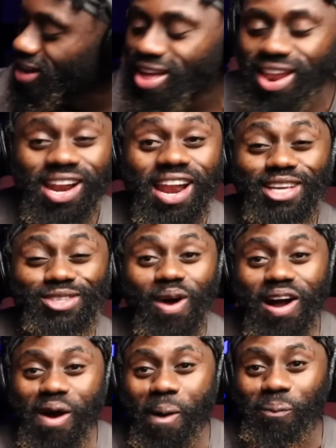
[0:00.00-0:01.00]
Let's
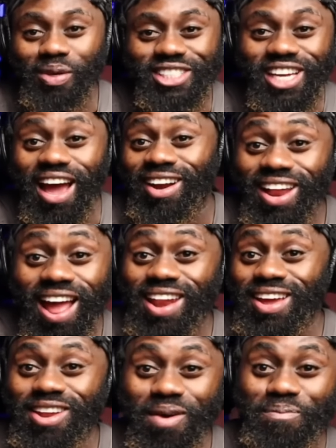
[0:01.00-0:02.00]
welcome Putri Ariani
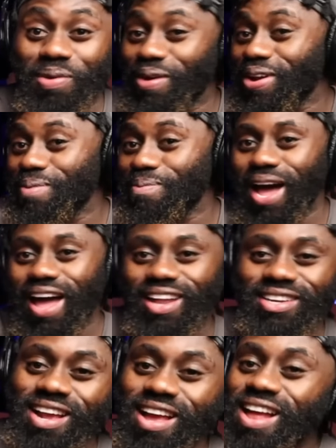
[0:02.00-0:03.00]
in the beauty,
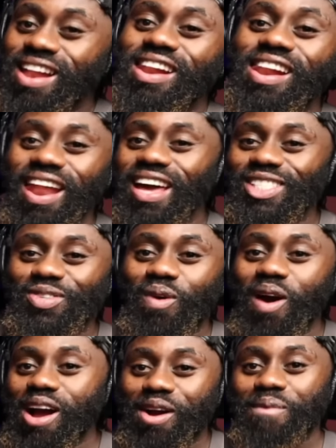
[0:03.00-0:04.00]
man. Let's
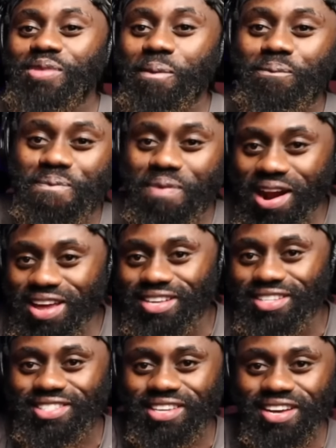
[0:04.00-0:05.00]
welcome the
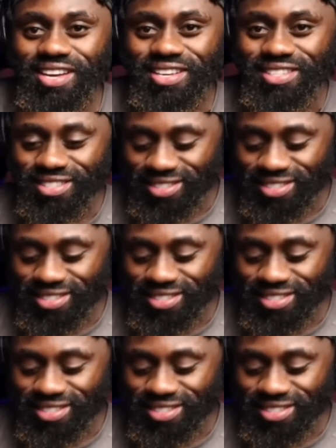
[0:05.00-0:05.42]
princess.